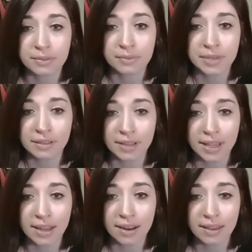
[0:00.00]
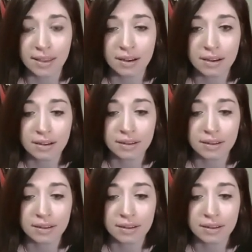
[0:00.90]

we can look at it here.